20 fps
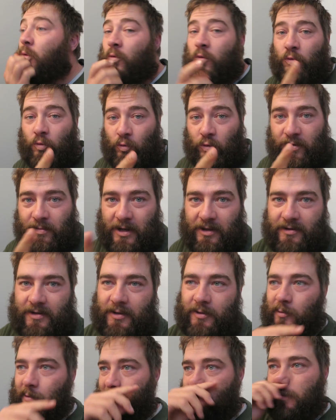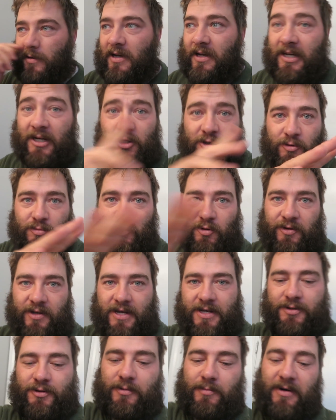Or what about this one? I gotta use both
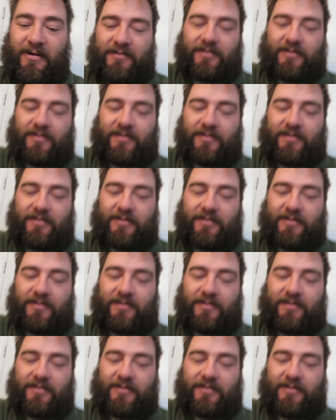hands, so I'm